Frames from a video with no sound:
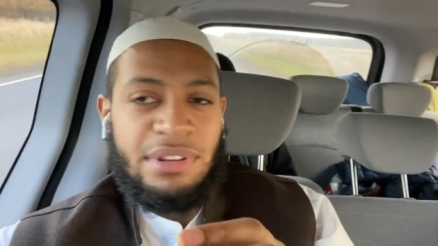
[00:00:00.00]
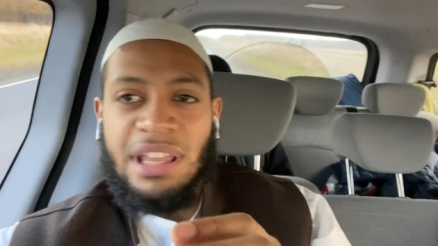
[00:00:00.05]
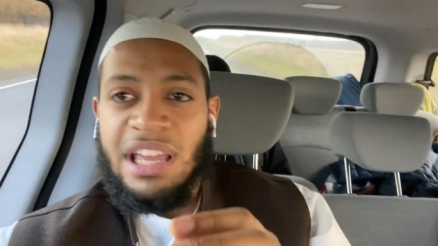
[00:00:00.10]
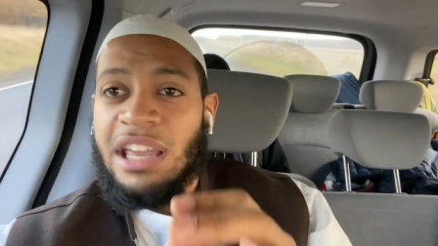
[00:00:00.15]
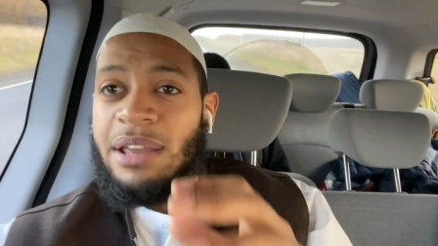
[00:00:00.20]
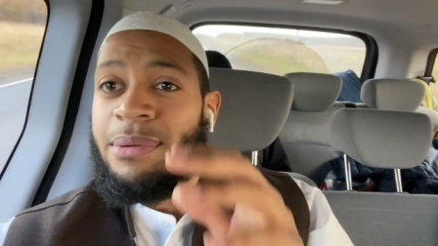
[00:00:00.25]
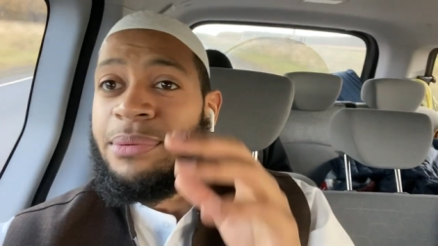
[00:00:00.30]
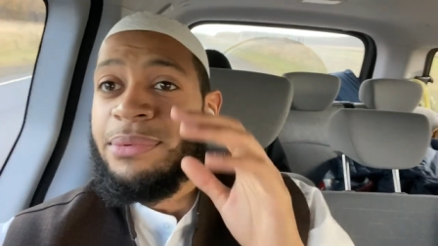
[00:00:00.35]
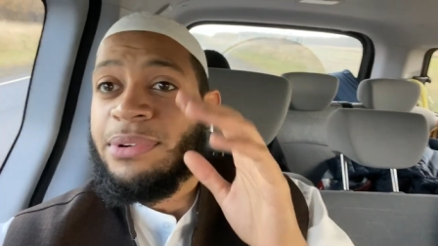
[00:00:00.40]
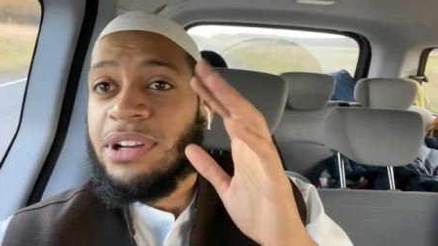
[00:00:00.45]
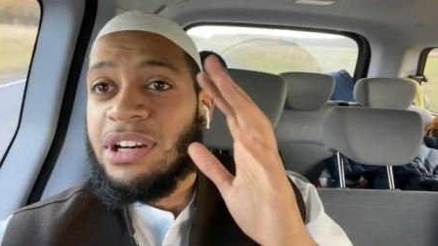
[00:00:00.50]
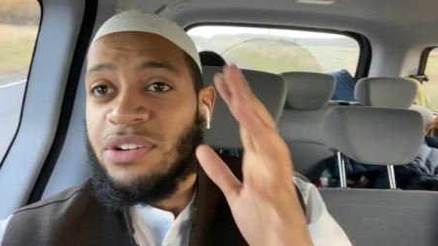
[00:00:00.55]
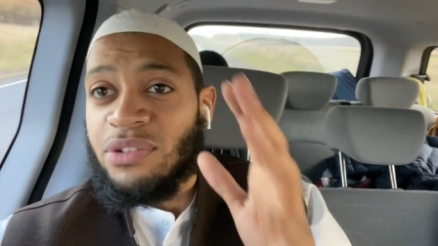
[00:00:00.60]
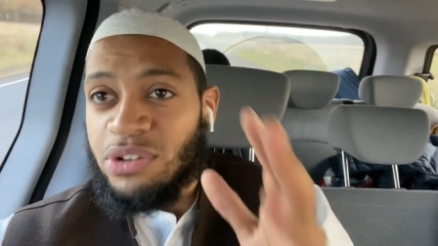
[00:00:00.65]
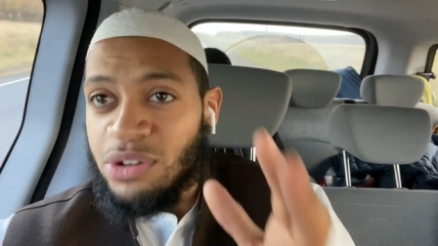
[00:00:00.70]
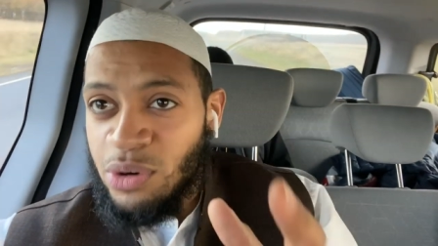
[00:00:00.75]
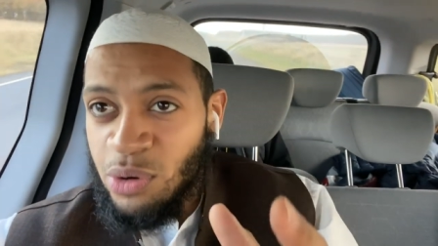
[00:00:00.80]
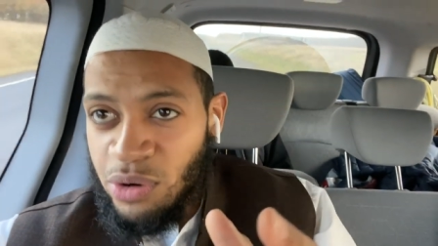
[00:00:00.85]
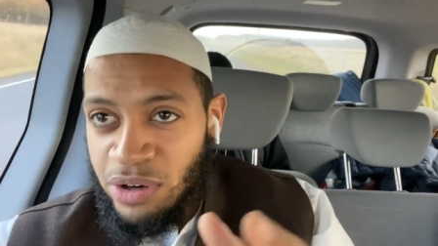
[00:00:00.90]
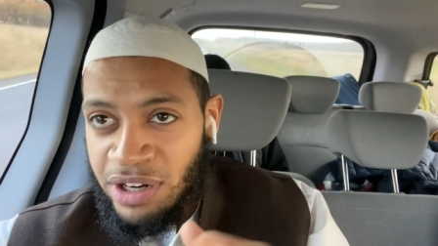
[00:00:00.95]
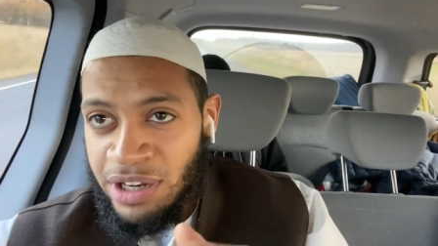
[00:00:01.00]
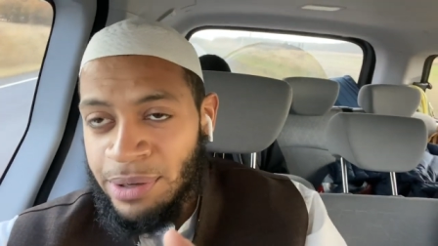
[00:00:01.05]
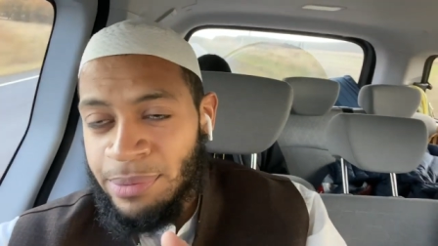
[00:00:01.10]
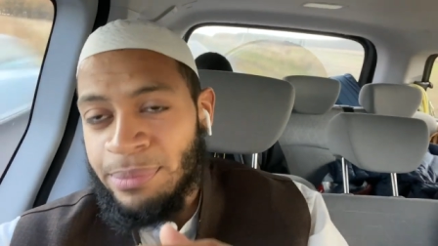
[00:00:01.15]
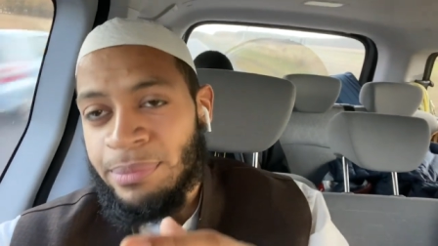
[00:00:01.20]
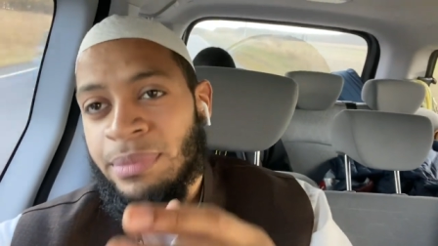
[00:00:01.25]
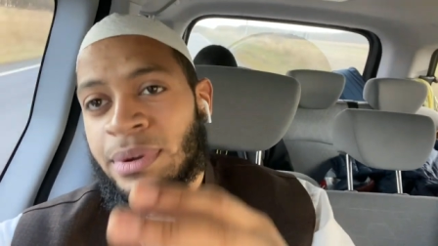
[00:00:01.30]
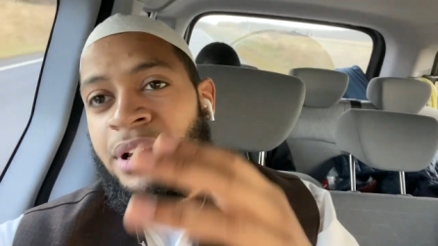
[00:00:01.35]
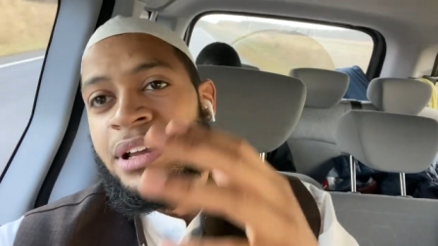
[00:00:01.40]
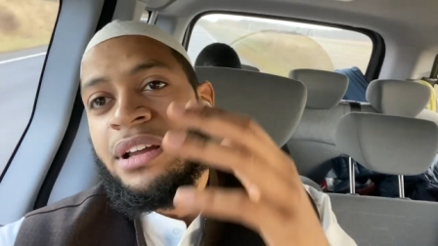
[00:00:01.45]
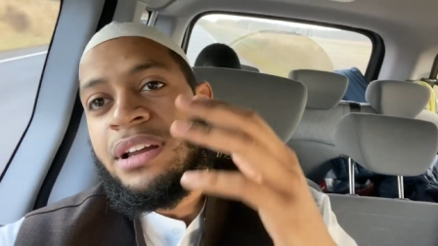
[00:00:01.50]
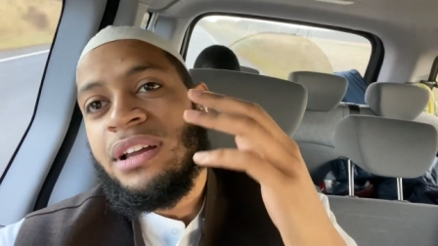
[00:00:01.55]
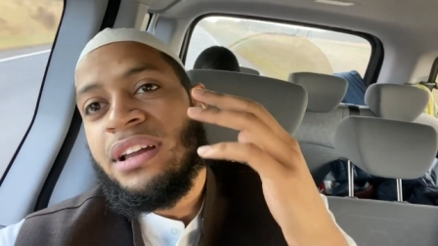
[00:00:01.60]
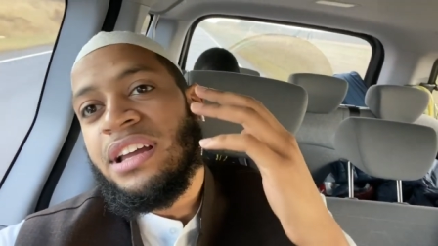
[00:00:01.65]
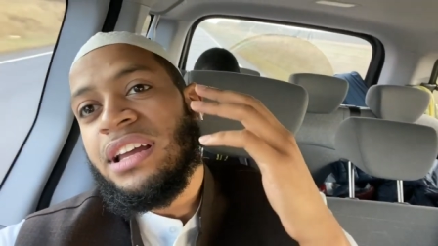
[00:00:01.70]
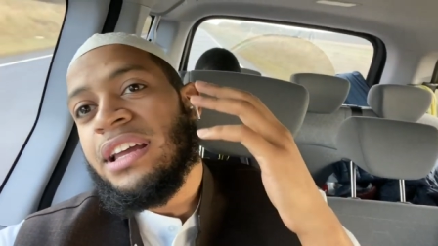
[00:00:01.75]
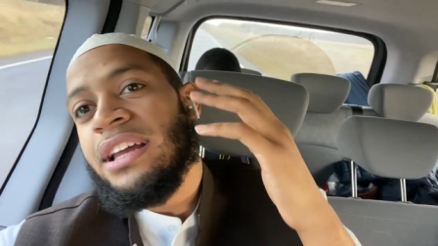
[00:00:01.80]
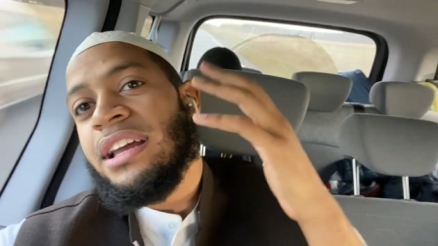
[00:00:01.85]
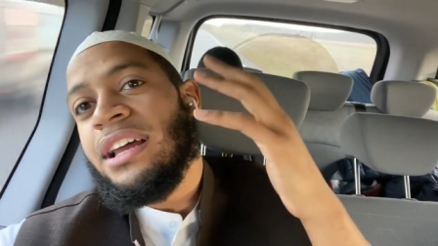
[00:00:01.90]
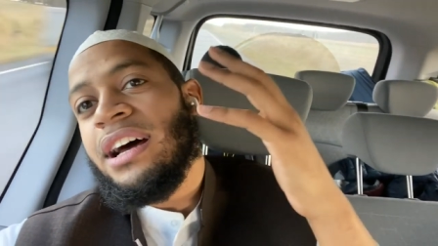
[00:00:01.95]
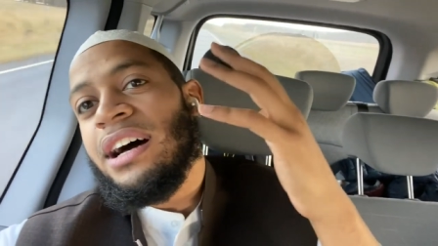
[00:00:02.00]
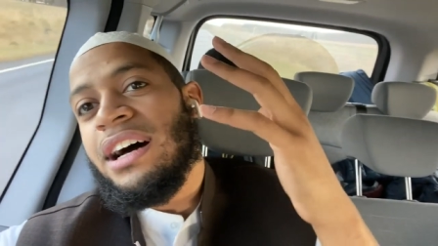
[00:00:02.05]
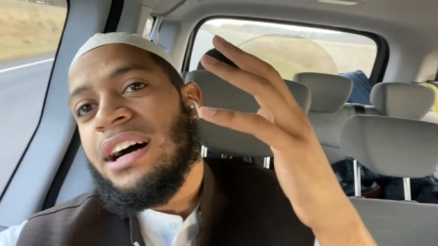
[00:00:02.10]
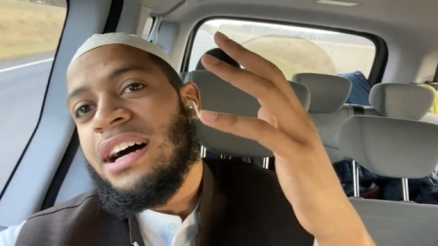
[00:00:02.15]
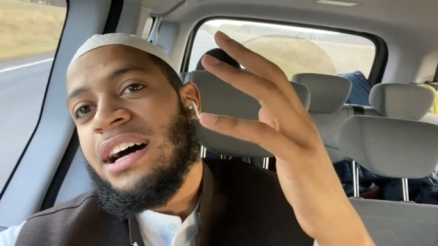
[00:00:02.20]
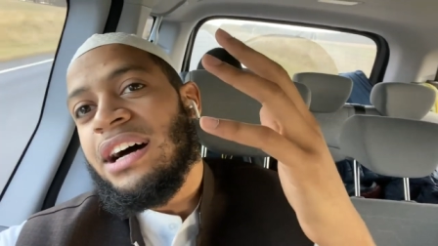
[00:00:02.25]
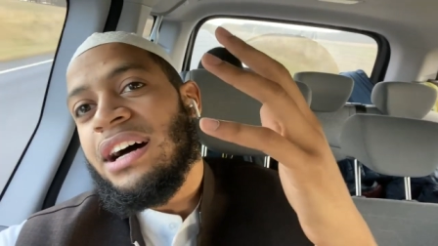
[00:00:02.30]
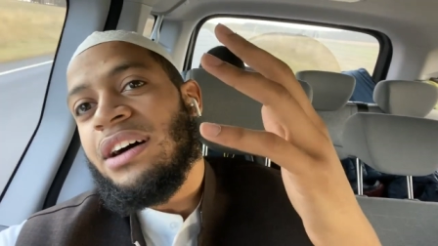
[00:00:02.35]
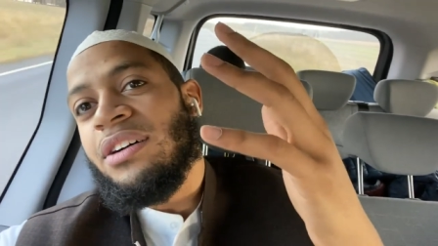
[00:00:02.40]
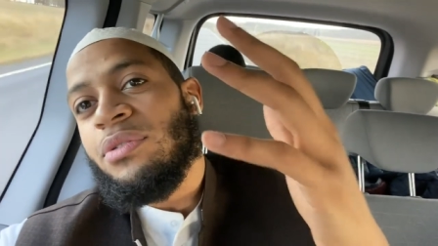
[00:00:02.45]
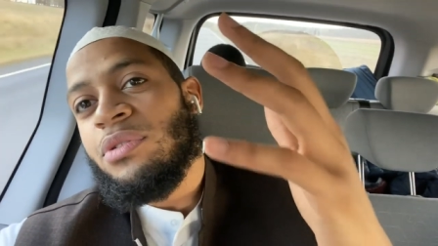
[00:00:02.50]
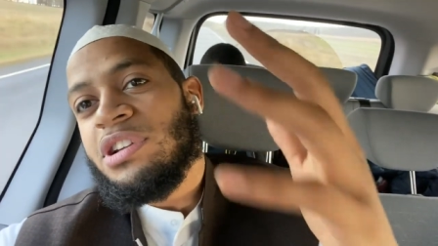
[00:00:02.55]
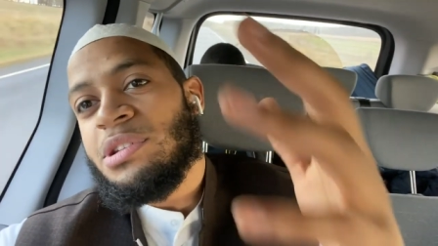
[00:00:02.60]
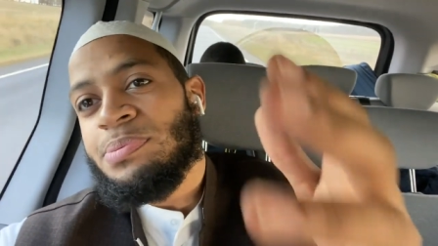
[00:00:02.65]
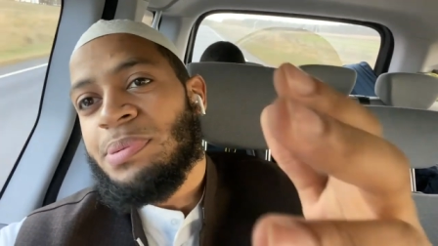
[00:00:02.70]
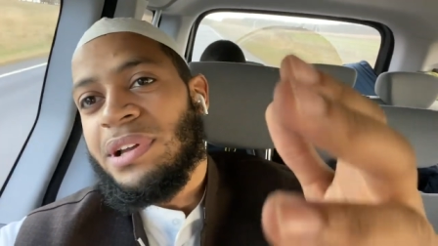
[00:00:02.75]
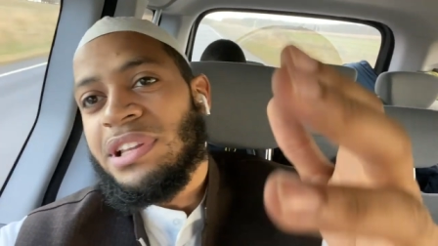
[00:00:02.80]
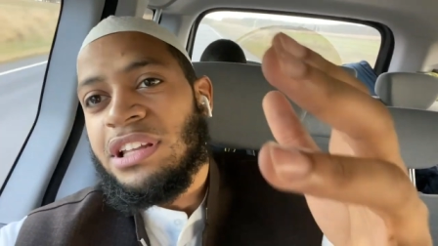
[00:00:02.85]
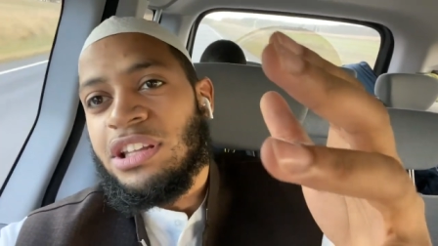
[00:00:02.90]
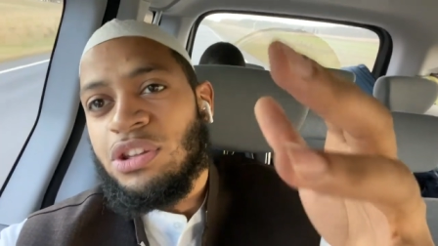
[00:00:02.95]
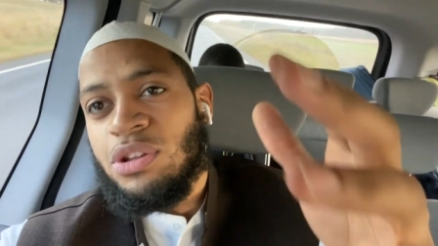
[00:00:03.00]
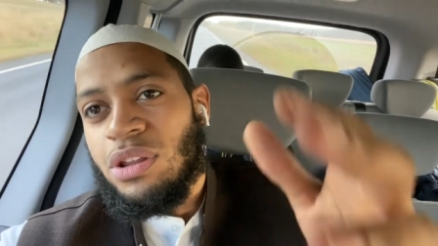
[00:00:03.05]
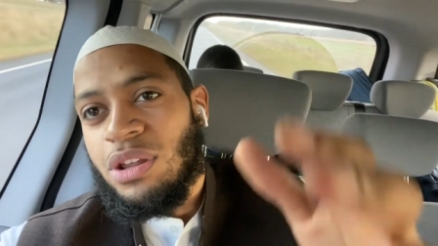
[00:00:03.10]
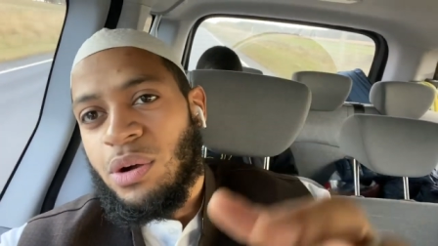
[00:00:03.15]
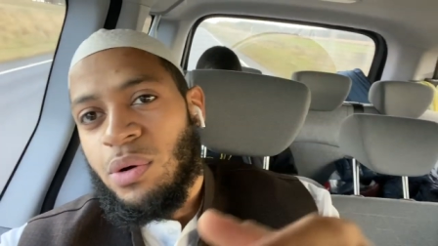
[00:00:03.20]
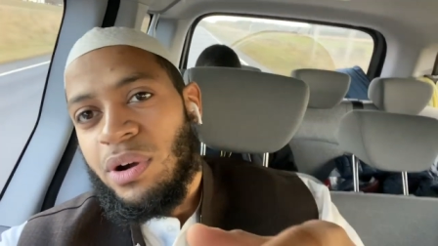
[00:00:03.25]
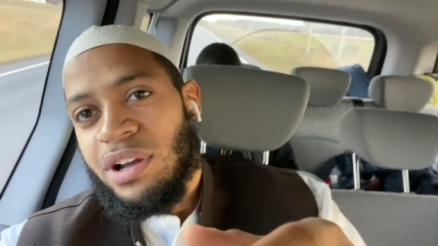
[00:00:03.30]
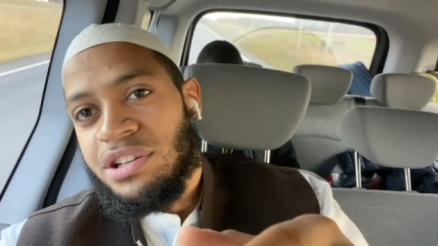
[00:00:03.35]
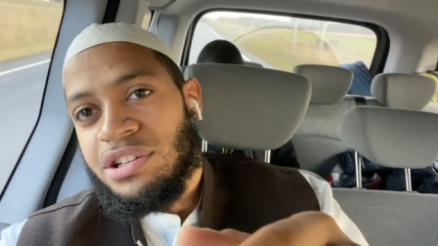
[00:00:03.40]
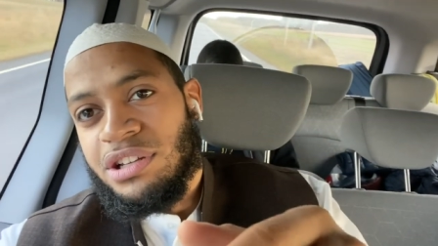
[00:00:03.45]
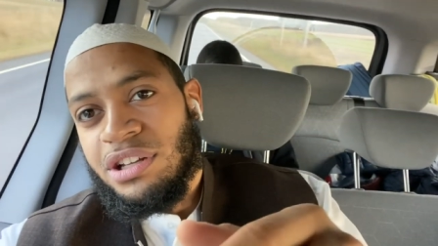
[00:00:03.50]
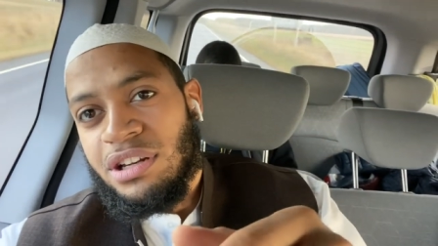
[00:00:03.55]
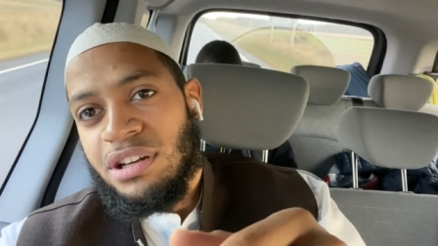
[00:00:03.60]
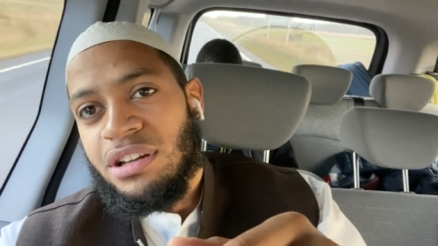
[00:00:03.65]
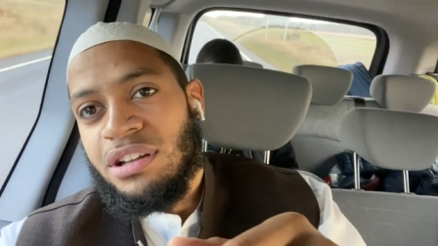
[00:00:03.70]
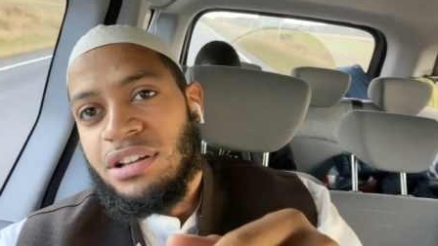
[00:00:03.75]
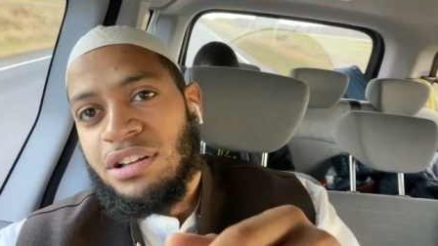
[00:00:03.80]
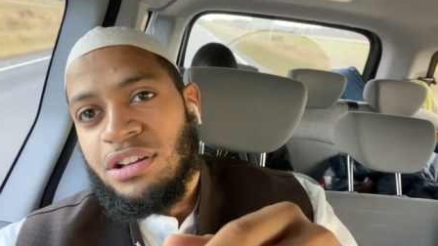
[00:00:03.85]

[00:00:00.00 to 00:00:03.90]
I'm gonna record him responding to the question.